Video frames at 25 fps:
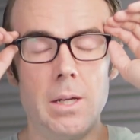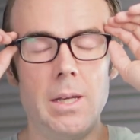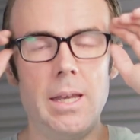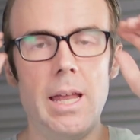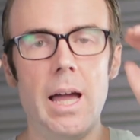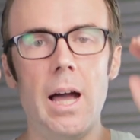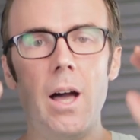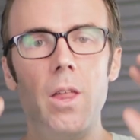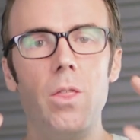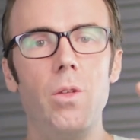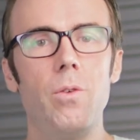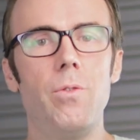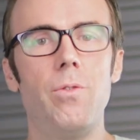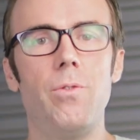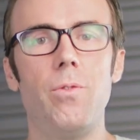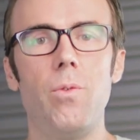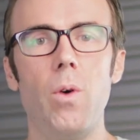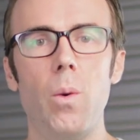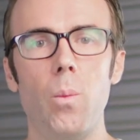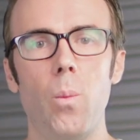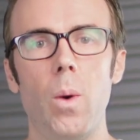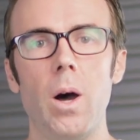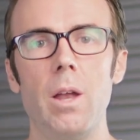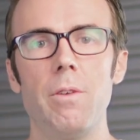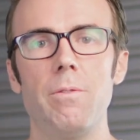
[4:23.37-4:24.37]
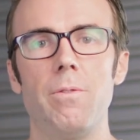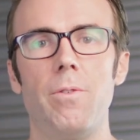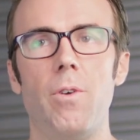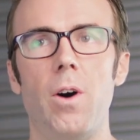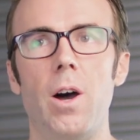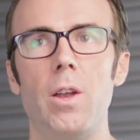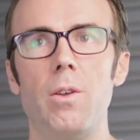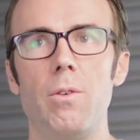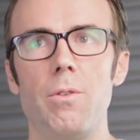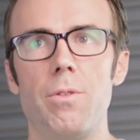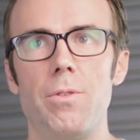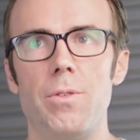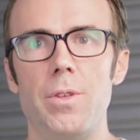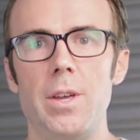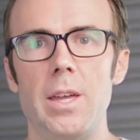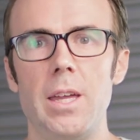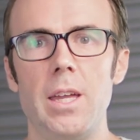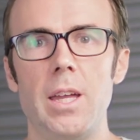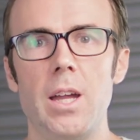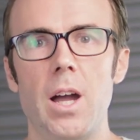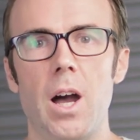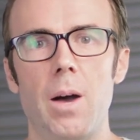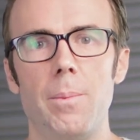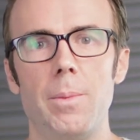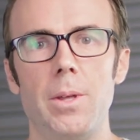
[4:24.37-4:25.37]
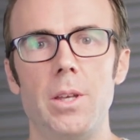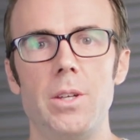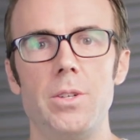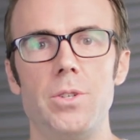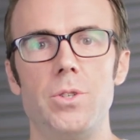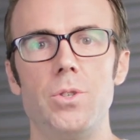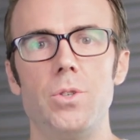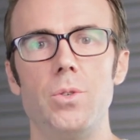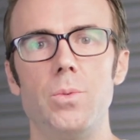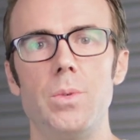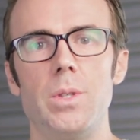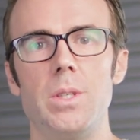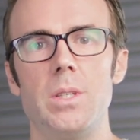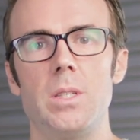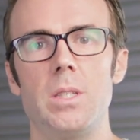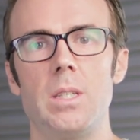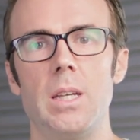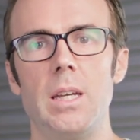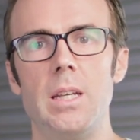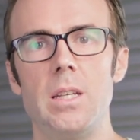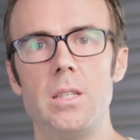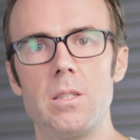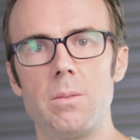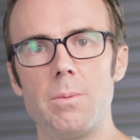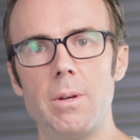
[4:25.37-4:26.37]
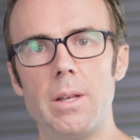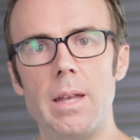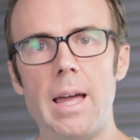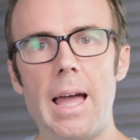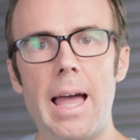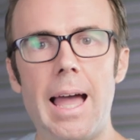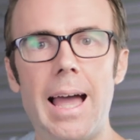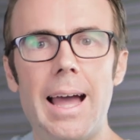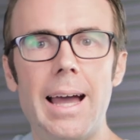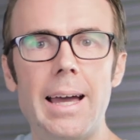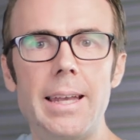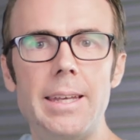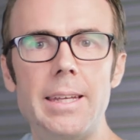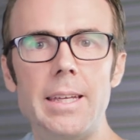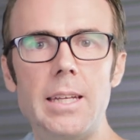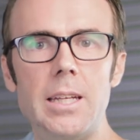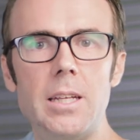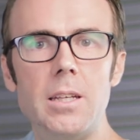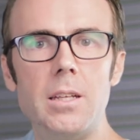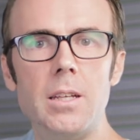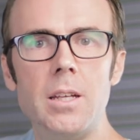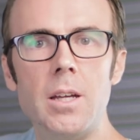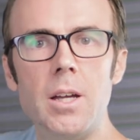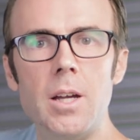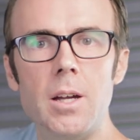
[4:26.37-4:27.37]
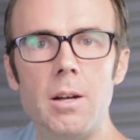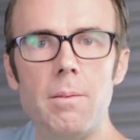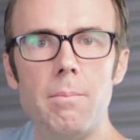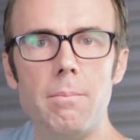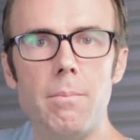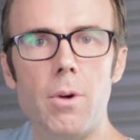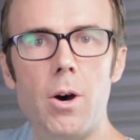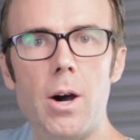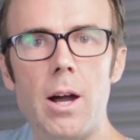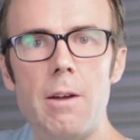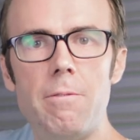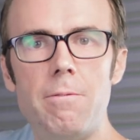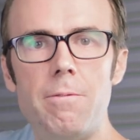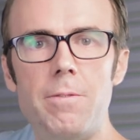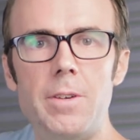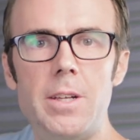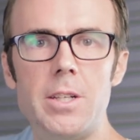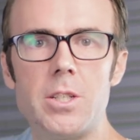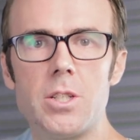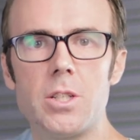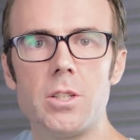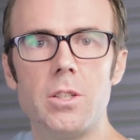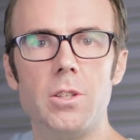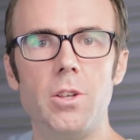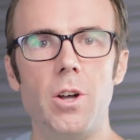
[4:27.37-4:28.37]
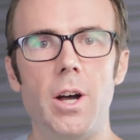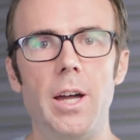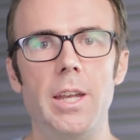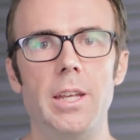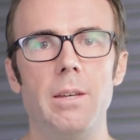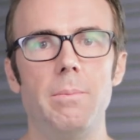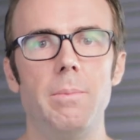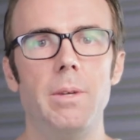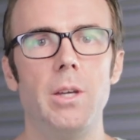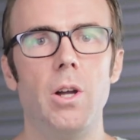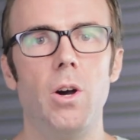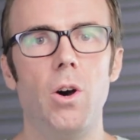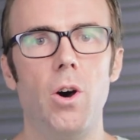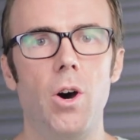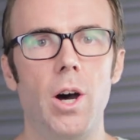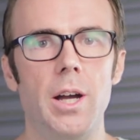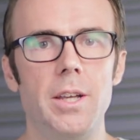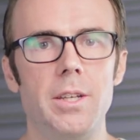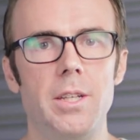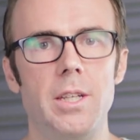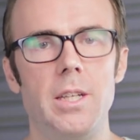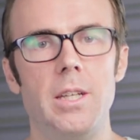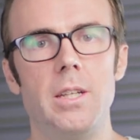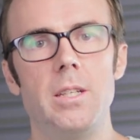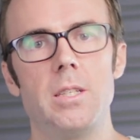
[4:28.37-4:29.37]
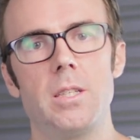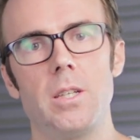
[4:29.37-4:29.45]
Now the one final thing I'm going to do with this scene is I'm going to add in my feature lighting behind here.